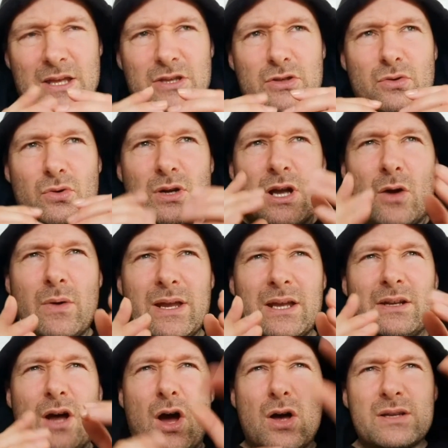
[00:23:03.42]
You're going
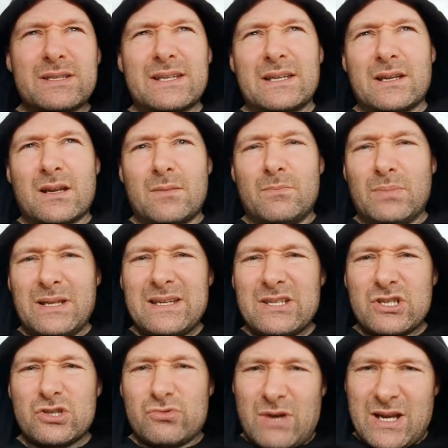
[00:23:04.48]
and asking a complete
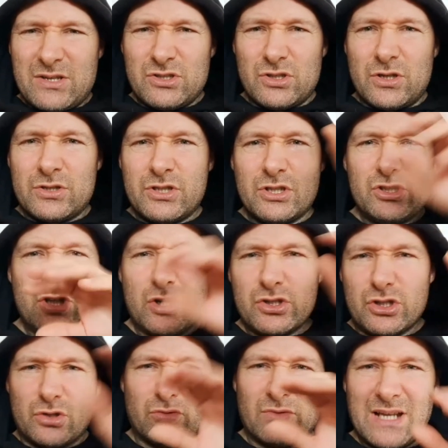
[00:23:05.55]
stranger to judge
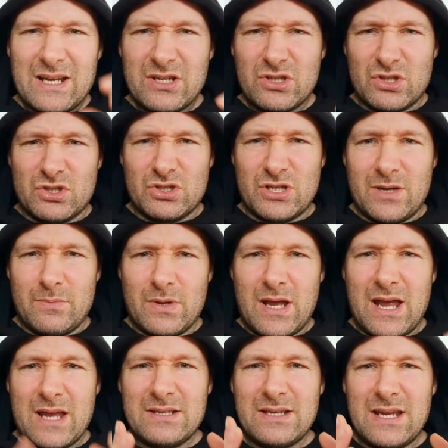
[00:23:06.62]
your relationship.
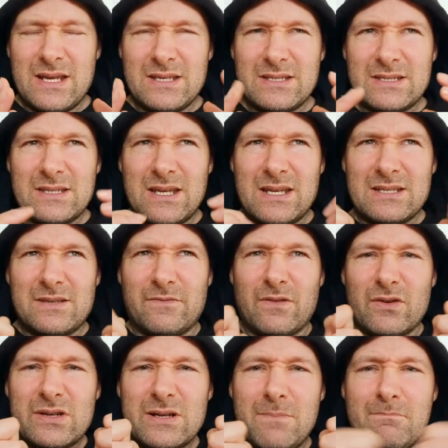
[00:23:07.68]
And it's a
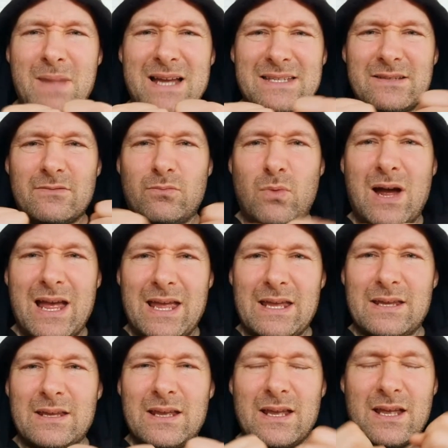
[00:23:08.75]
very combative
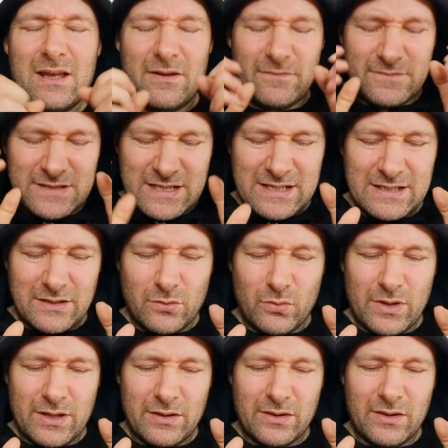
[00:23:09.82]
way of dealing
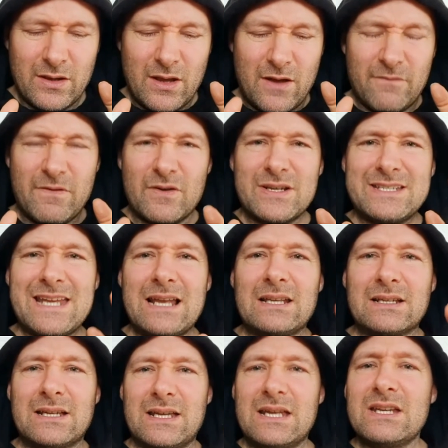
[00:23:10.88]
with a very
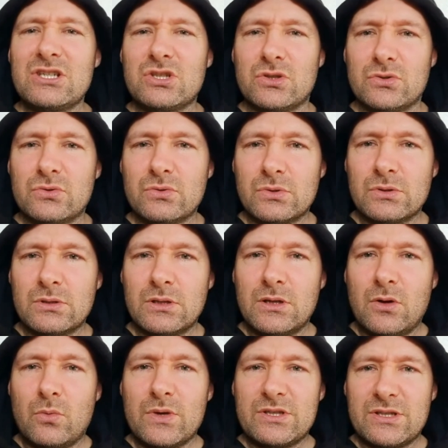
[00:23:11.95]
delicate issue,
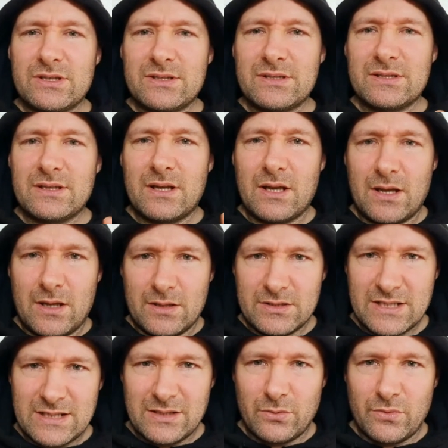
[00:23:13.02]
which is
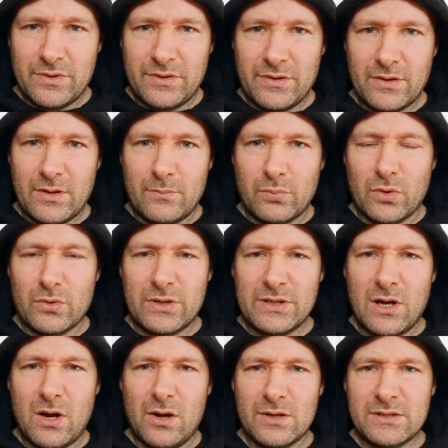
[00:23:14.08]
dealing with broken
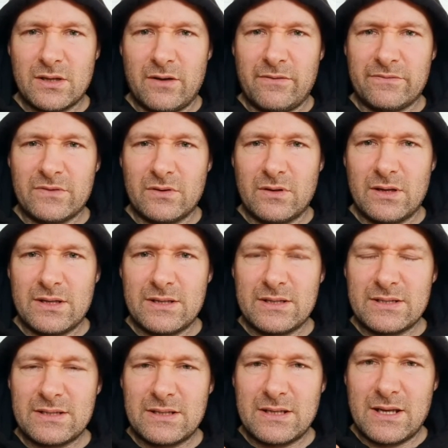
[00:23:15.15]
hearts after
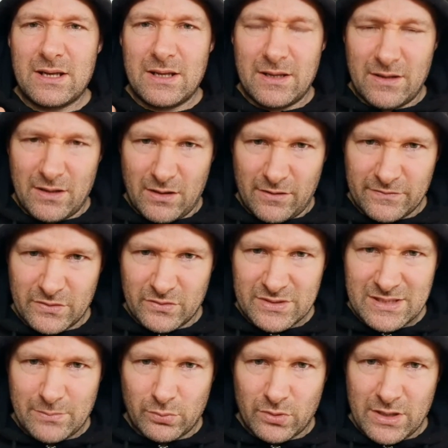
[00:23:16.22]
a
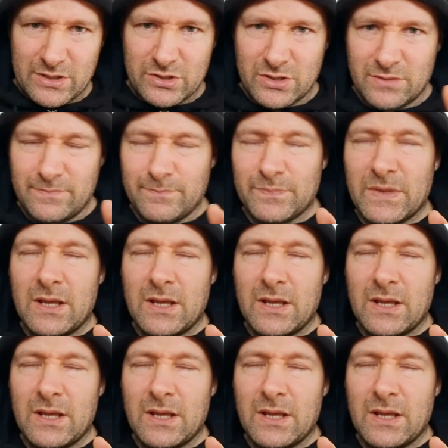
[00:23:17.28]
separation.